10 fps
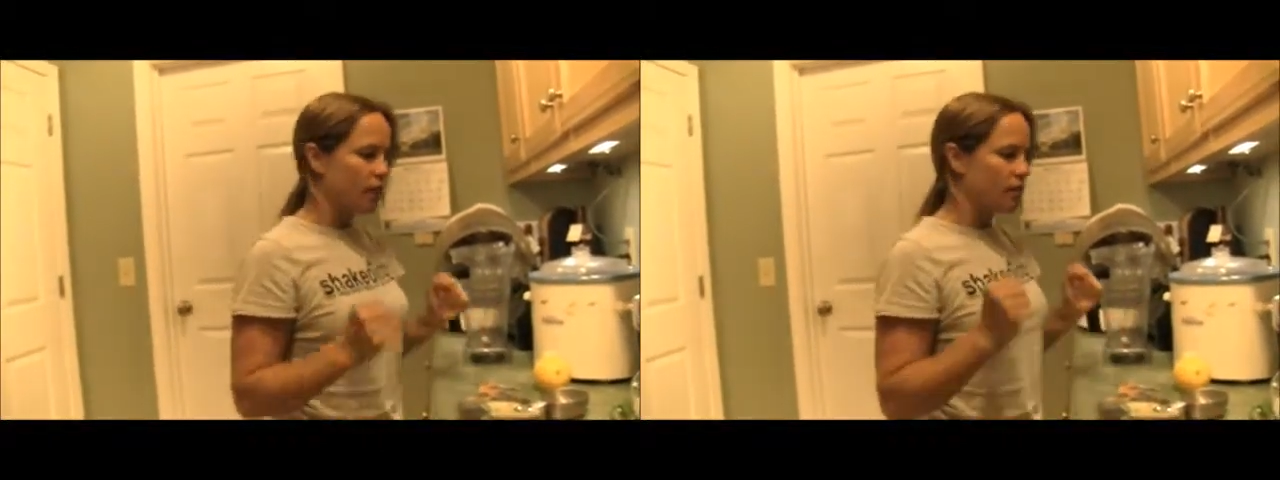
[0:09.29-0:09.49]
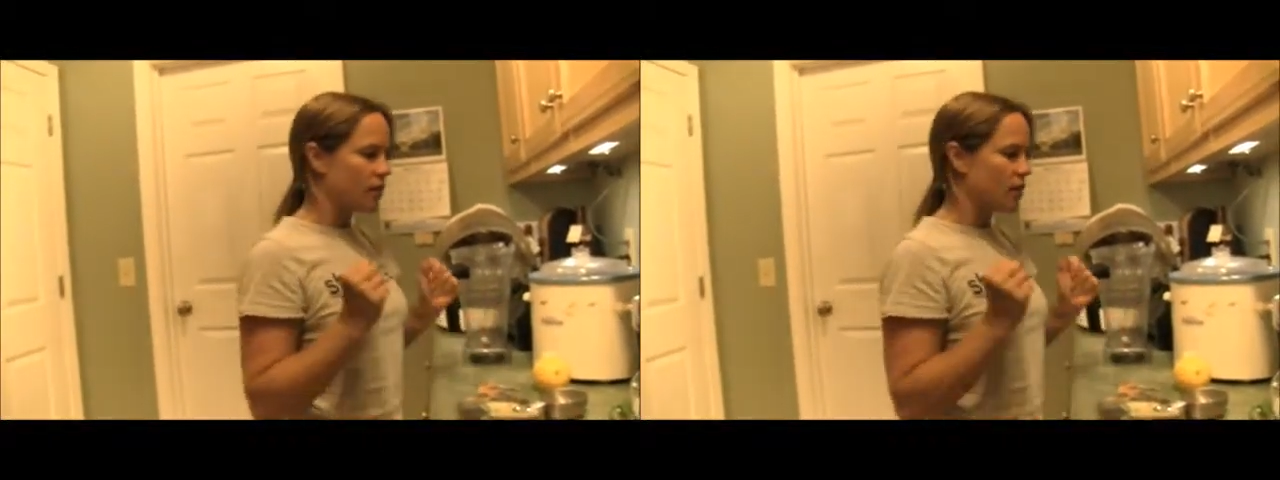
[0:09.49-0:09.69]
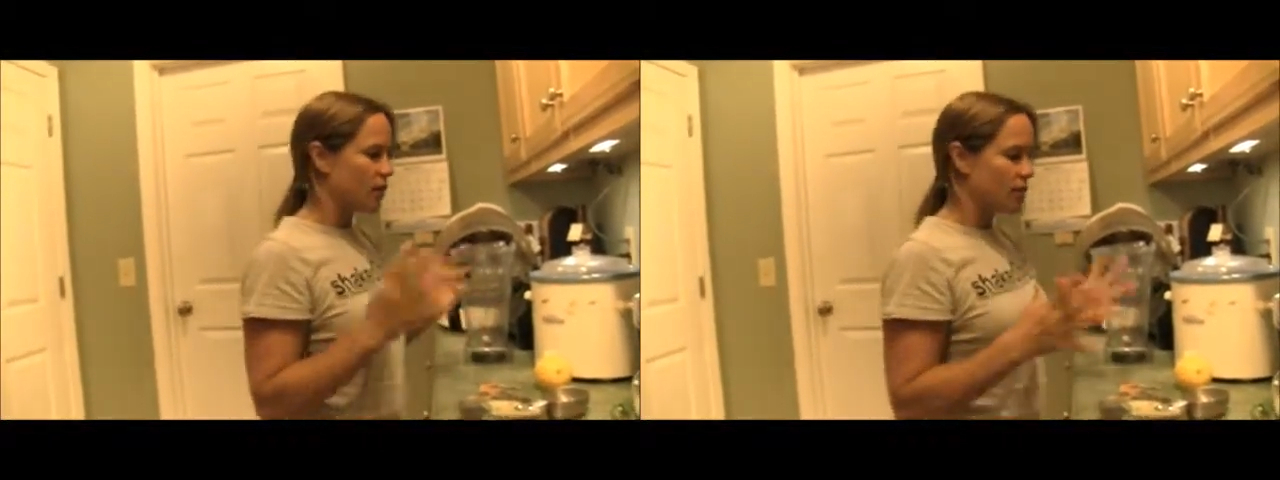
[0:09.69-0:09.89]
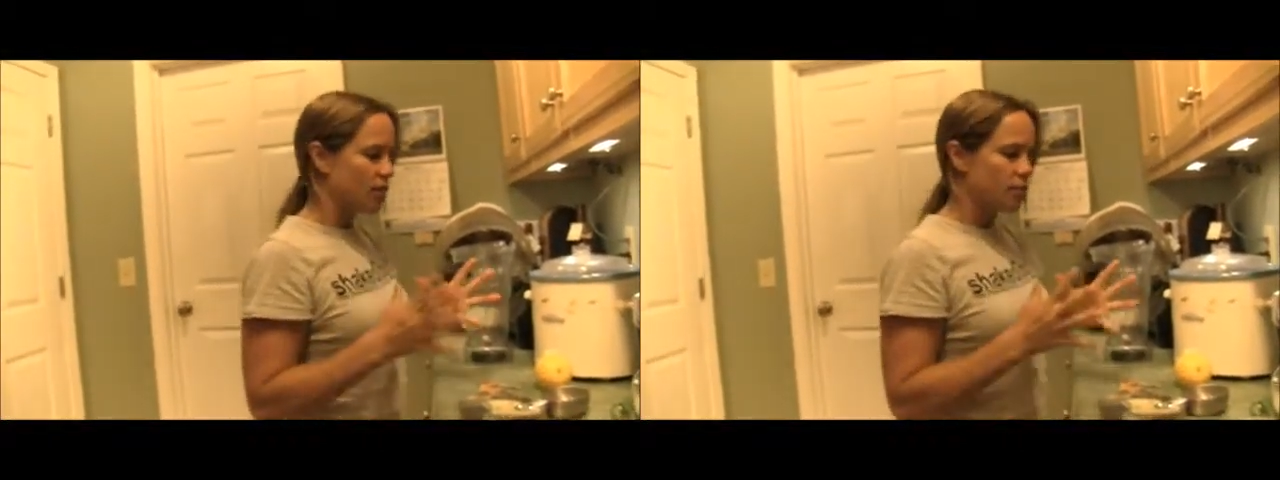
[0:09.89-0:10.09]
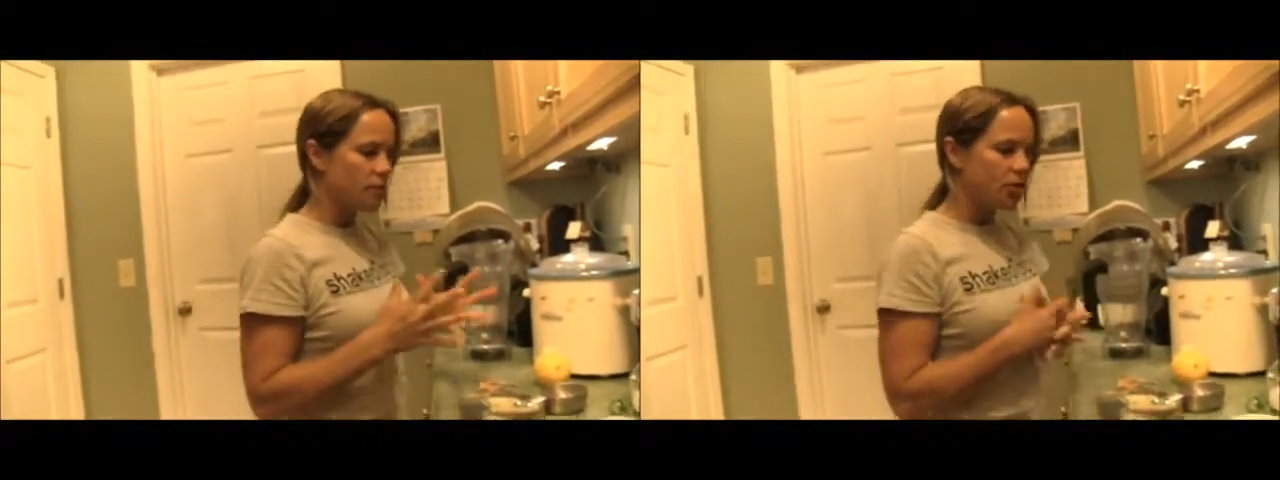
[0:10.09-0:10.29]
Everything is
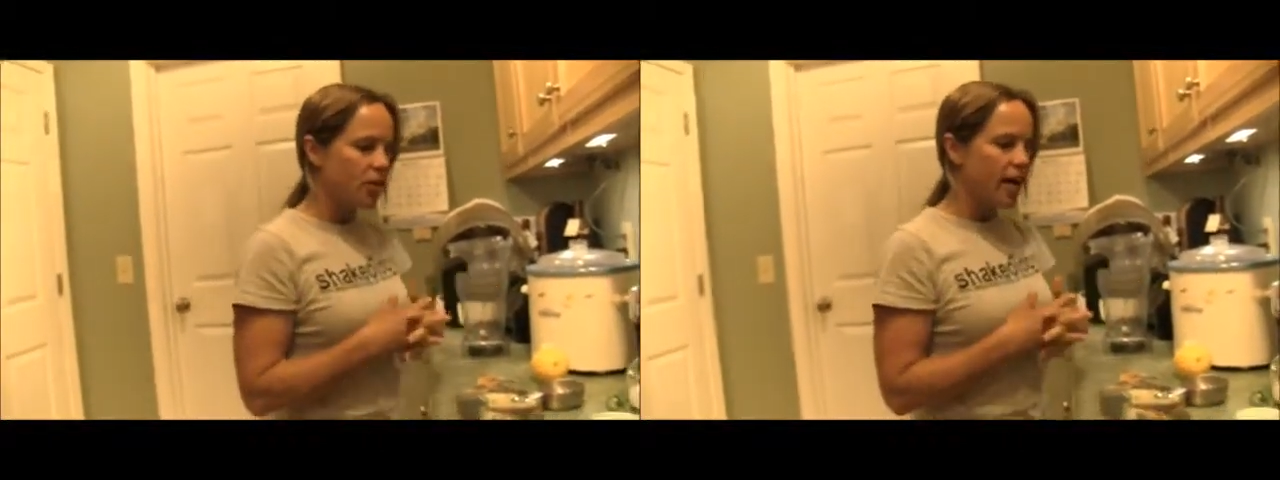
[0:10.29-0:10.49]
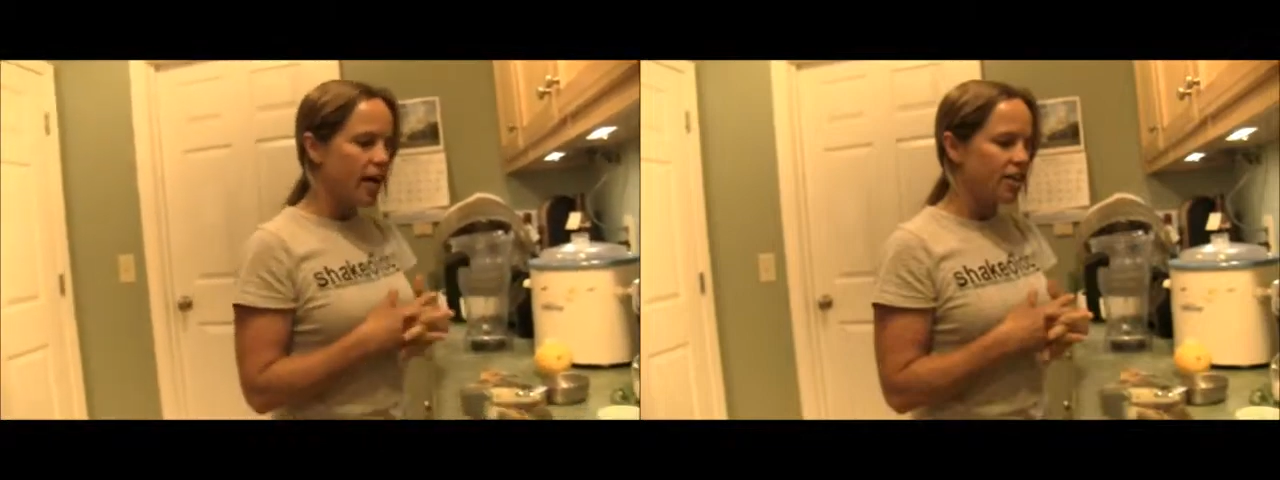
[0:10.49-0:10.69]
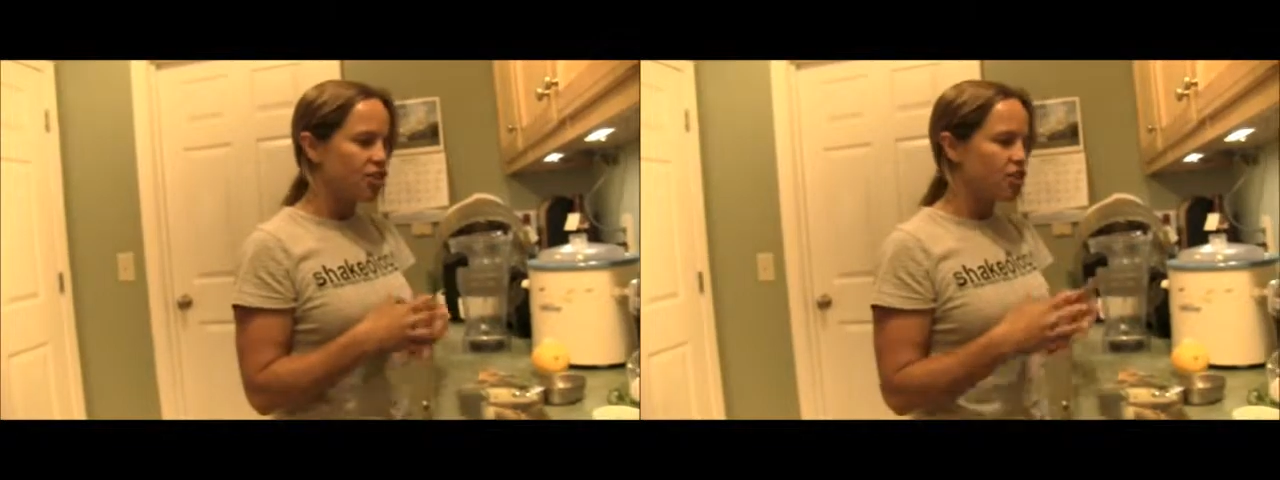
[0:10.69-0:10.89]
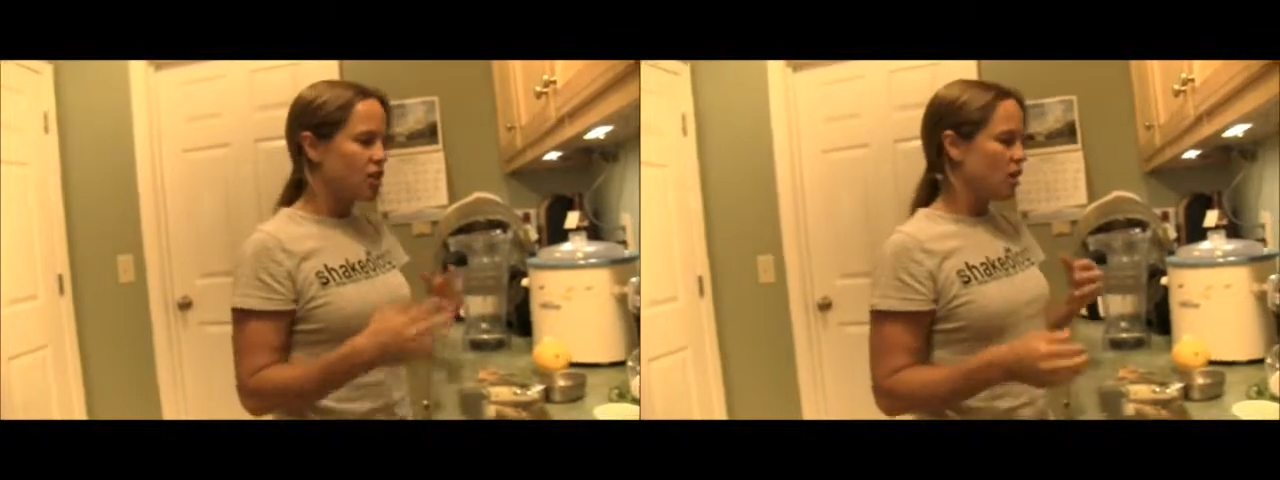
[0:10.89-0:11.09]
from scratch.